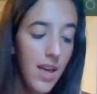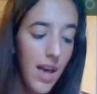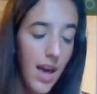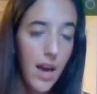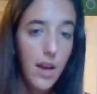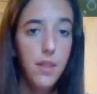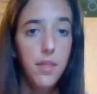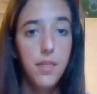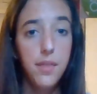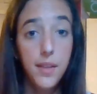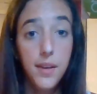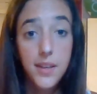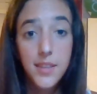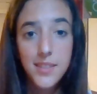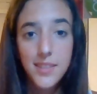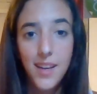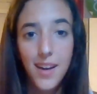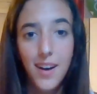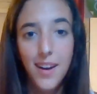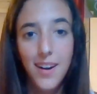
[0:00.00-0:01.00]
and
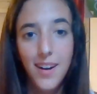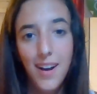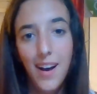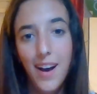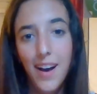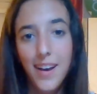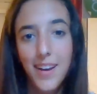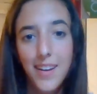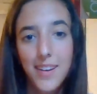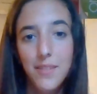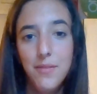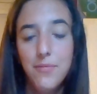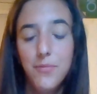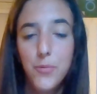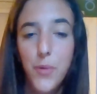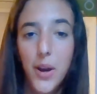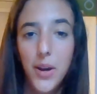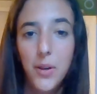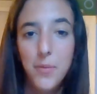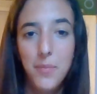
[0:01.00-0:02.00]
things that I
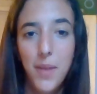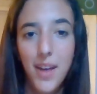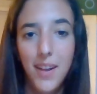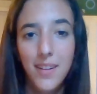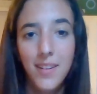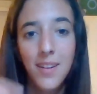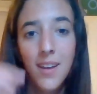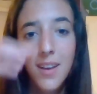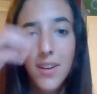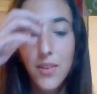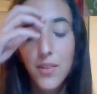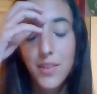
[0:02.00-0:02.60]
recommend.